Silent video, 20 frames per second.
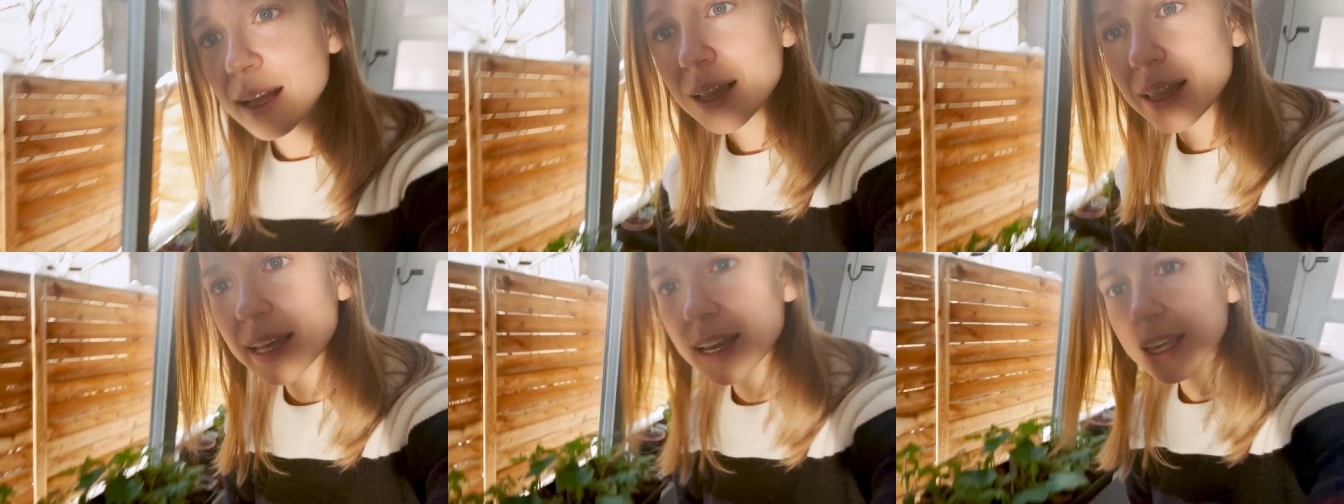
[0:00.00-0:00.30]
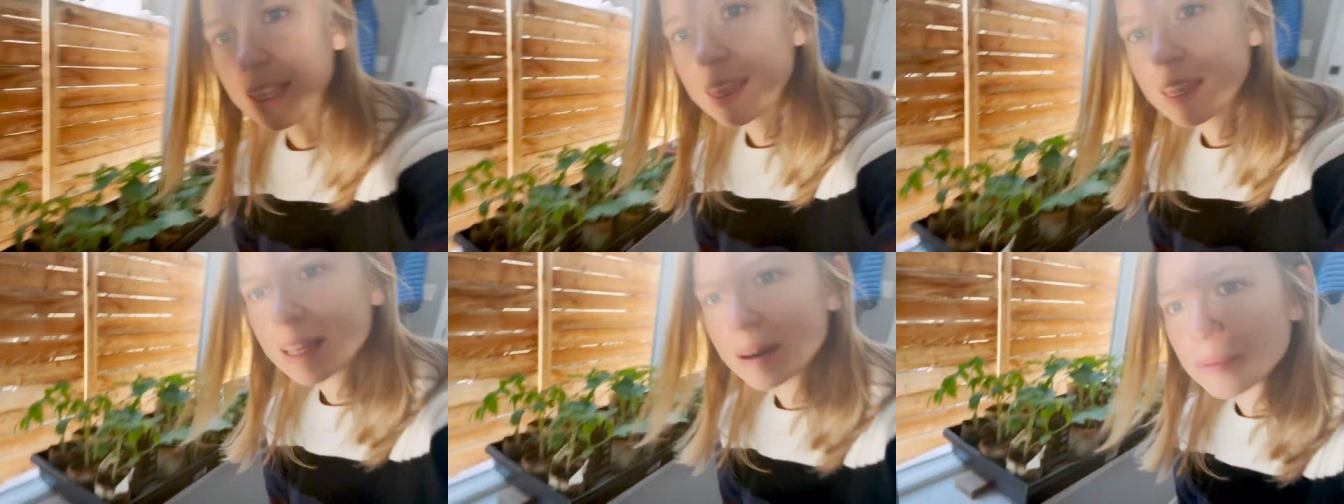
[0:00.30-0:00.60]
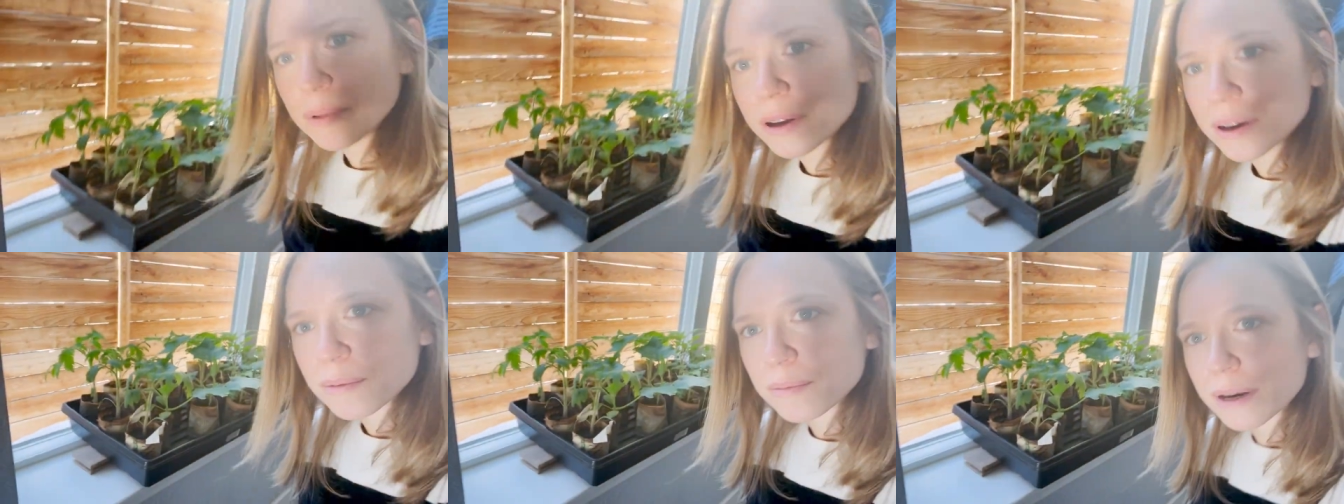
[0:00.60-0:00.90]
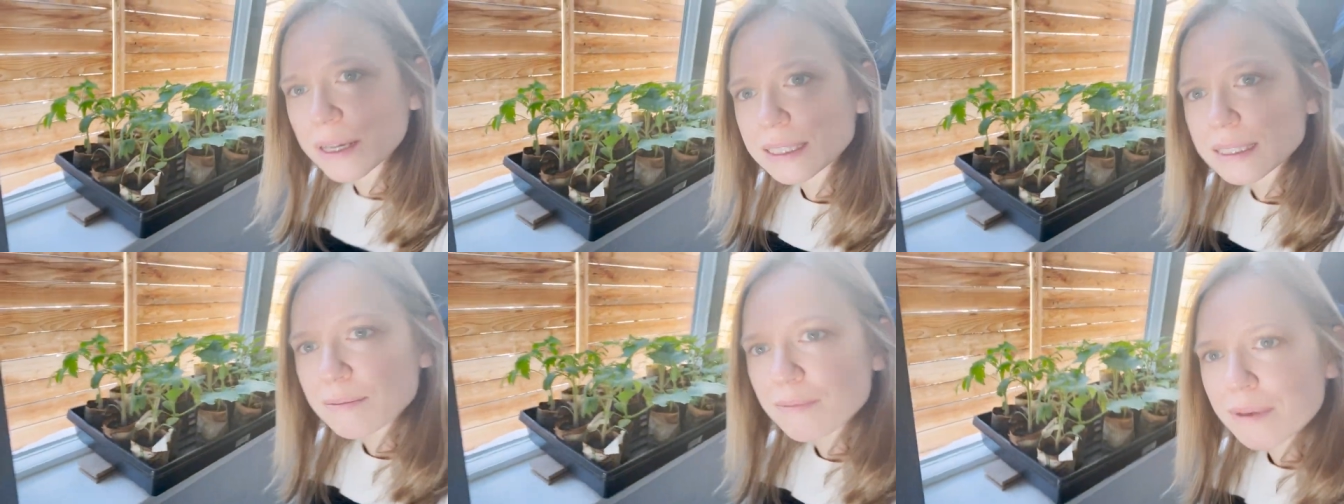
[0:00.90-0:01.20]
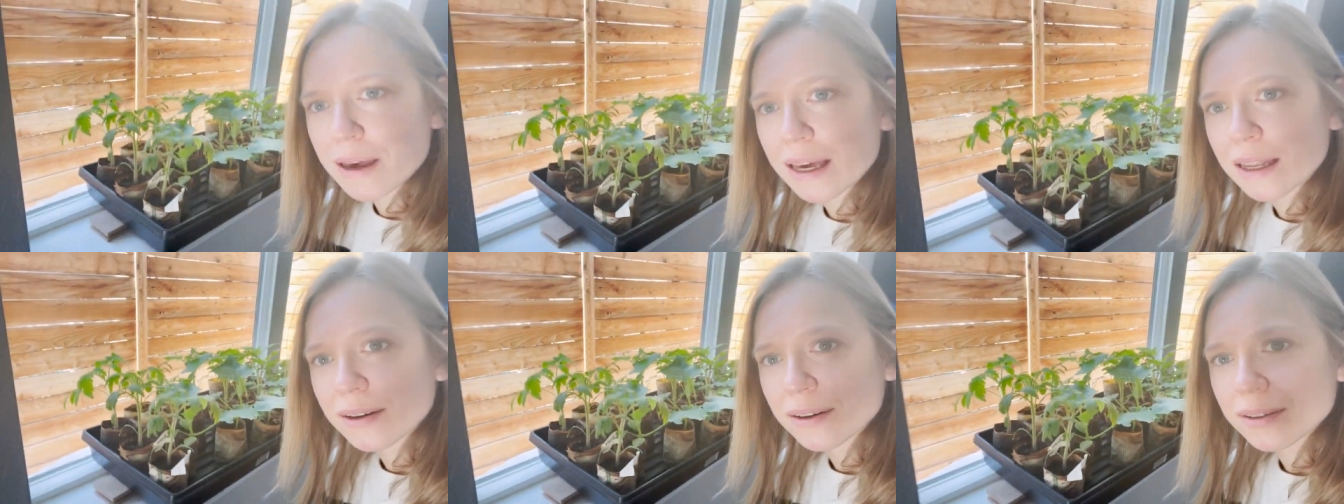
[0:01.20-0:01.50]
Look at them, look at my
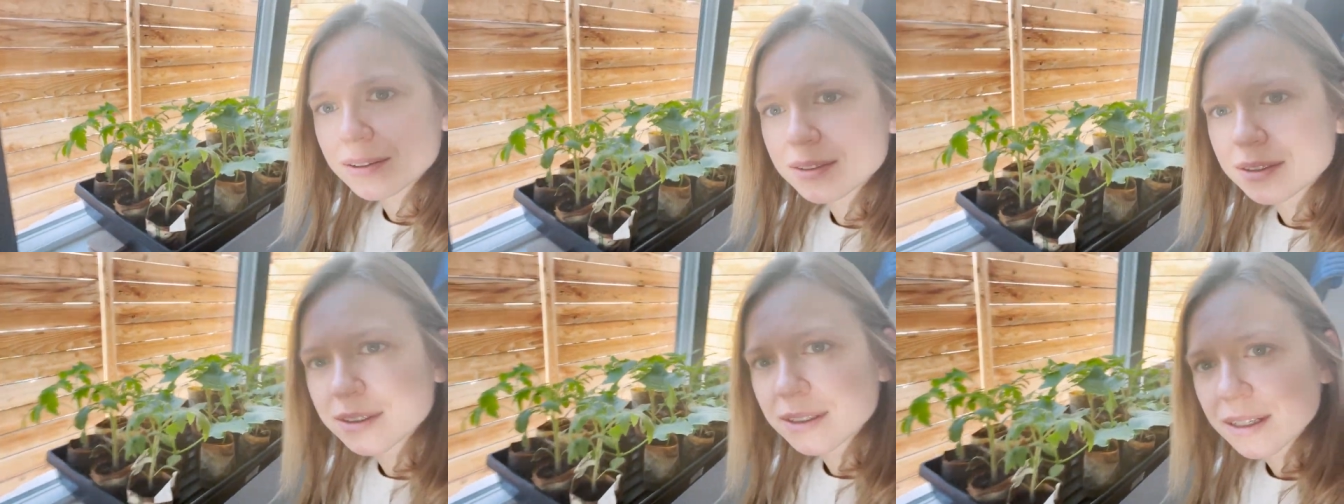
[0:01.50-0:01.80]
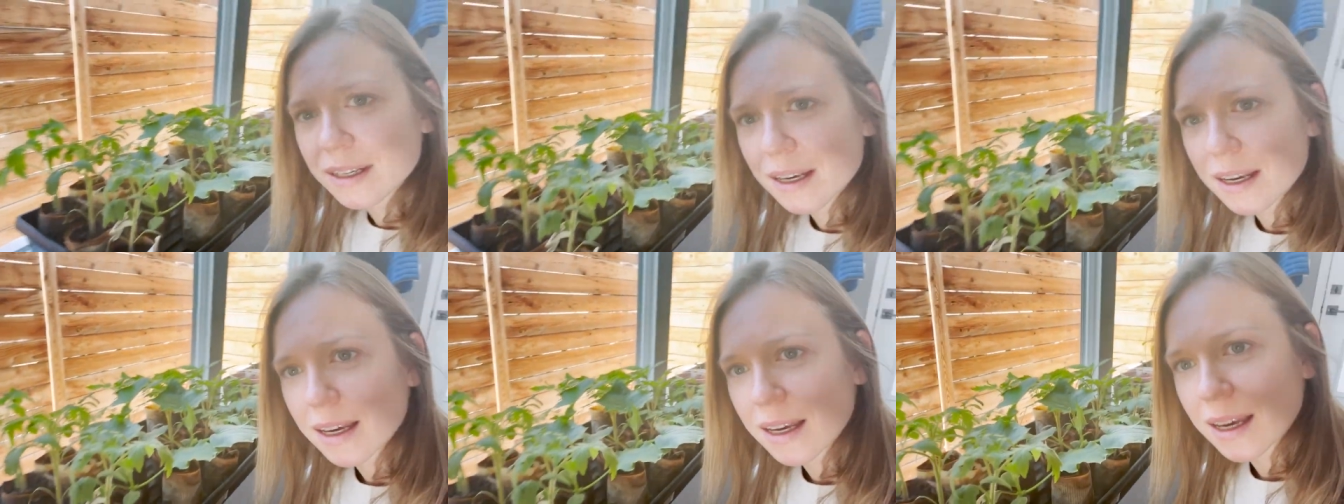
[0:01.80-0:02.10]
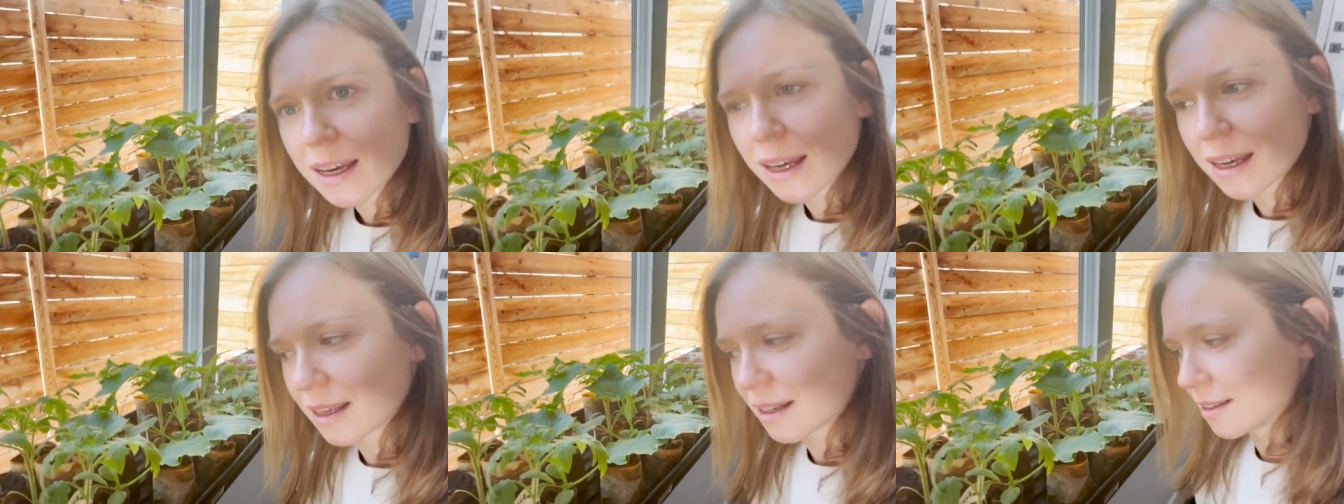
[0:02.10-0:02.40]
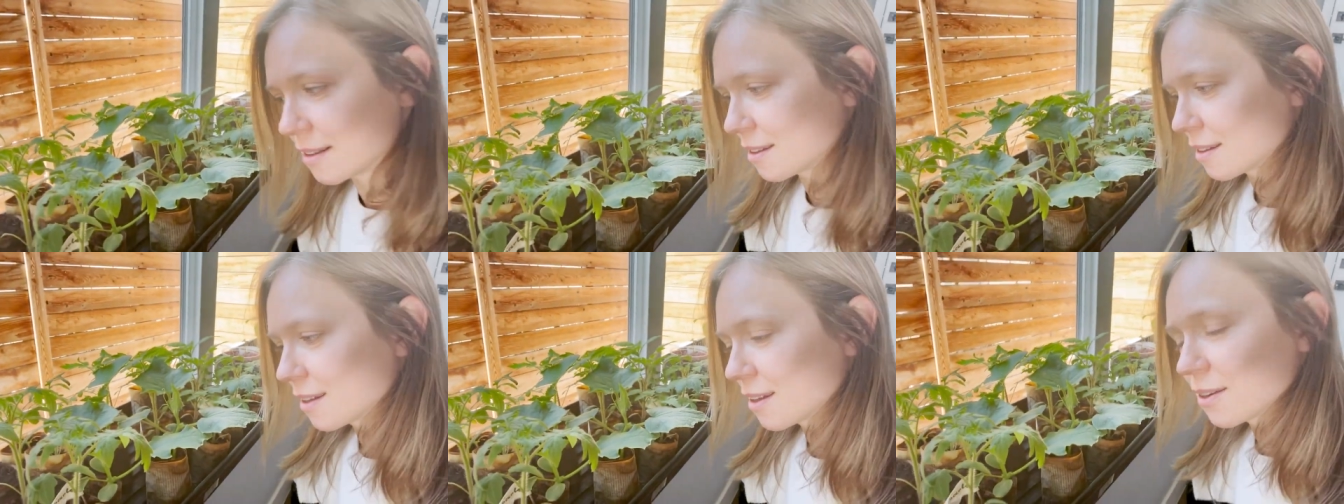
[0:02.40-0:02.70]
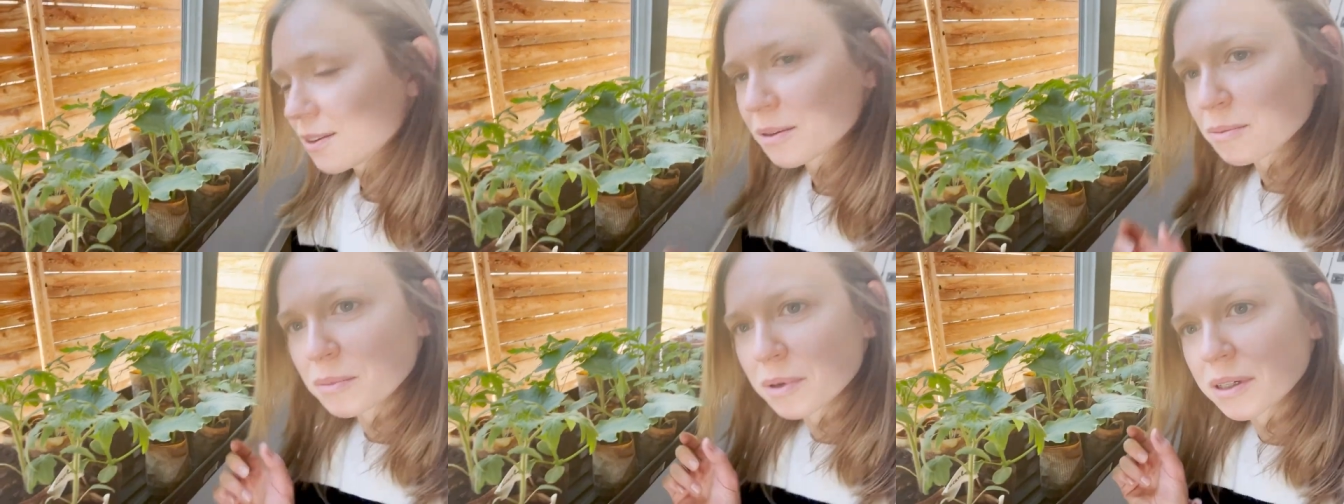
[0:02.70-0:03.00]
tomatoes and
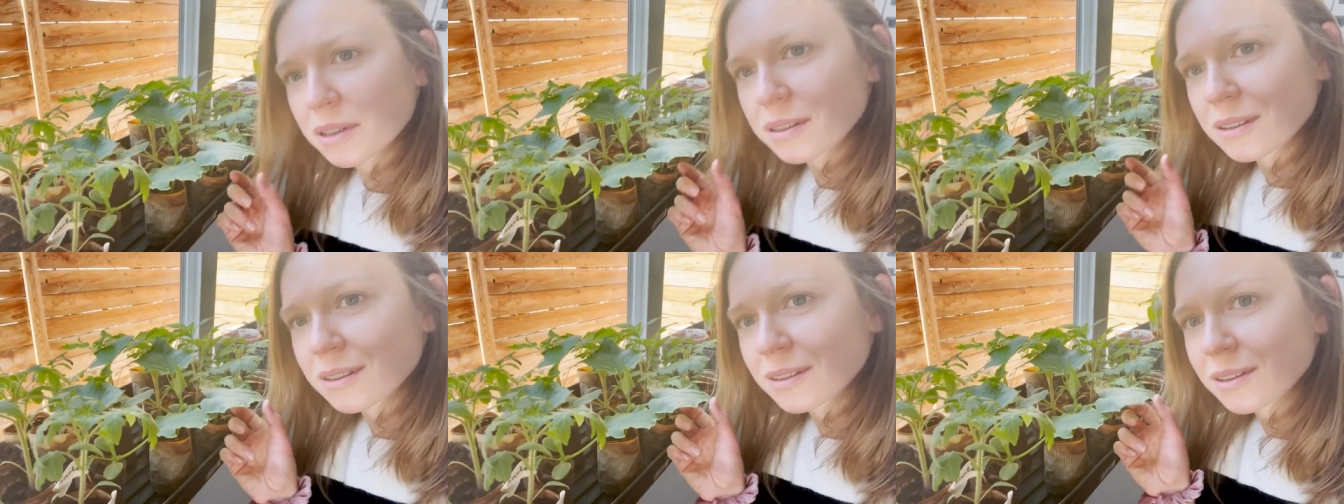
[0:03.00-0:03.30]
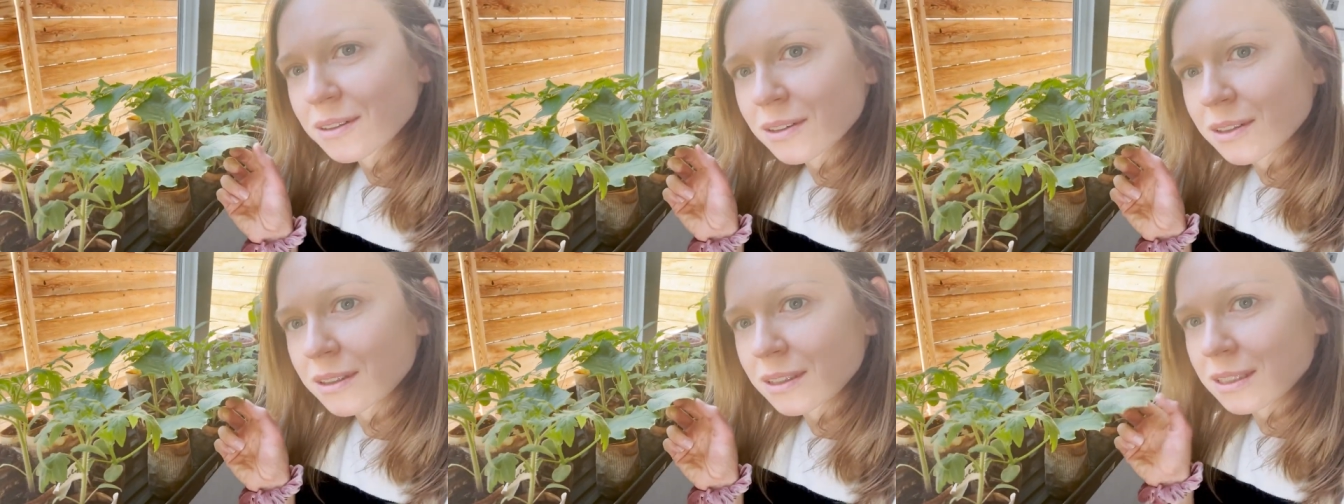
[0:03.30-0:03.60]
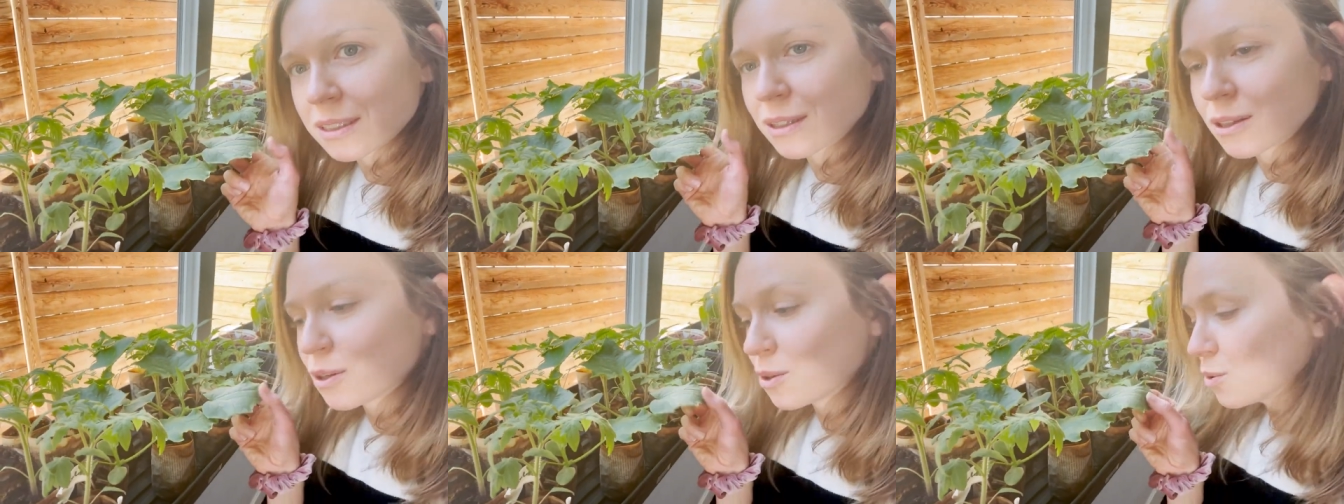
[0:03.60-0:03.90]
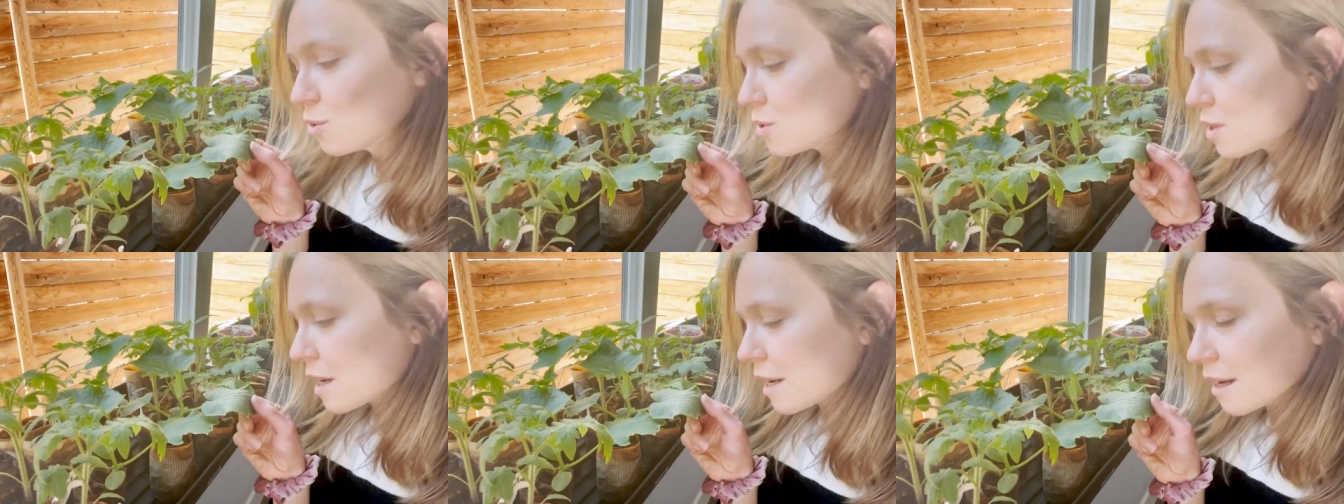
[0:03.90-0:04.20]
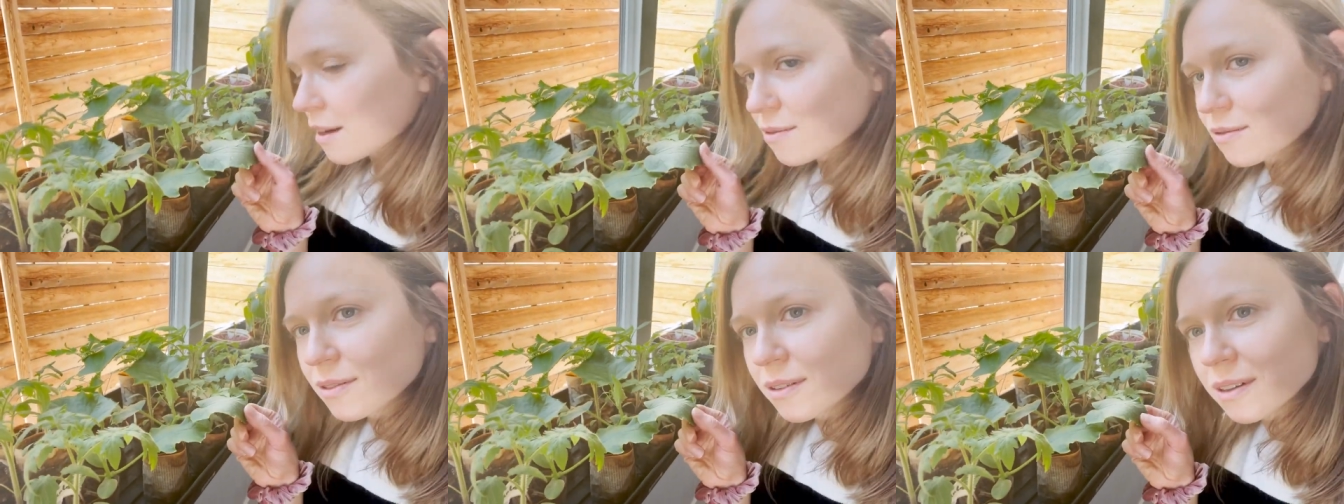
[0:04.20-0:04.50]
cucumbers. Look at this huge leaf.